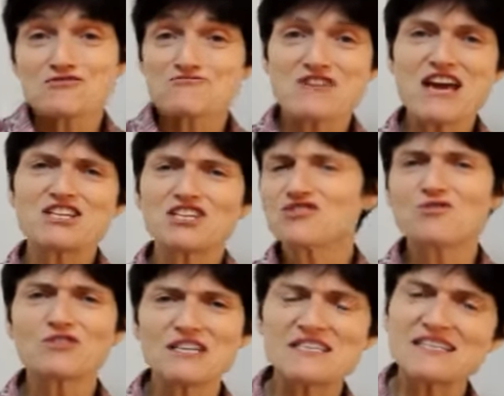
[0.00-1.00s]
creation,
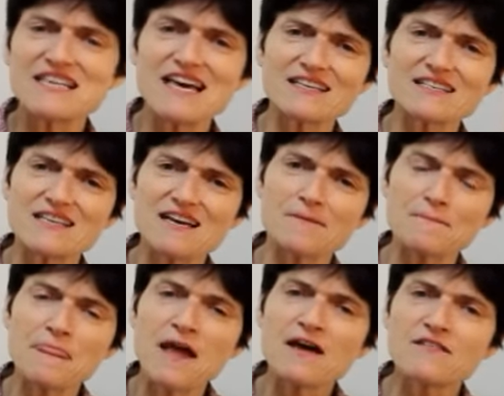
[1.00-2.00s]
all these things,
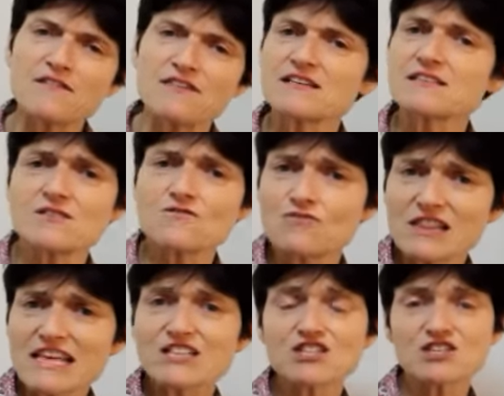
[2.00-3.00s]
the things that
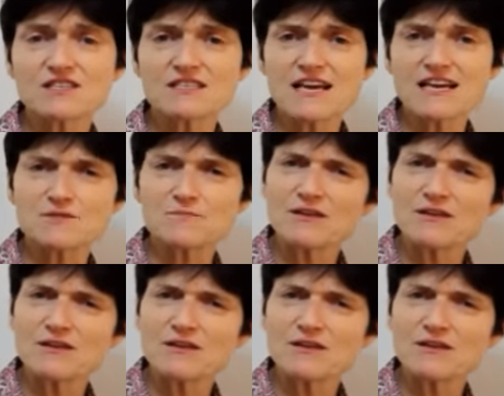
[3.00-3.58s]
religion says,